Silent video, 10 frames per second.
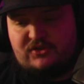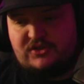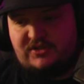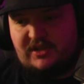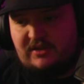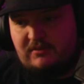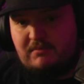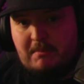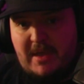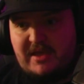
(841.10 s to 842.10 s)
just, like,
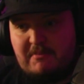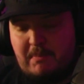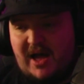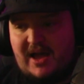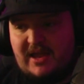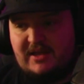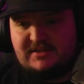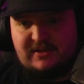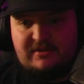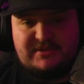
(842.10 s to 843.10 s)
make it by
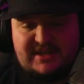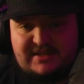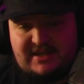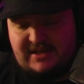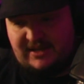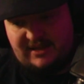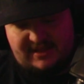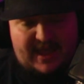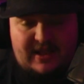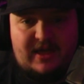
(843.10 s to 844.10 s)
until I was 18 and get
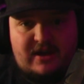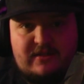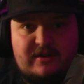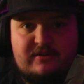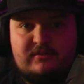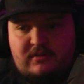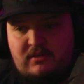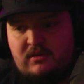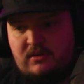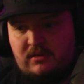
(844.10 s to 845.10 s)
the hell out of there,
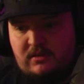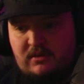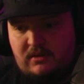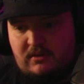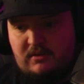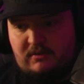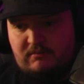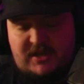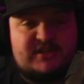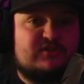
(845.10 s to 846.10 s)

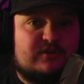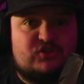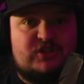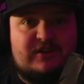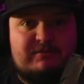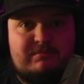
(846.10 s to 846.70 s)
I started cheating.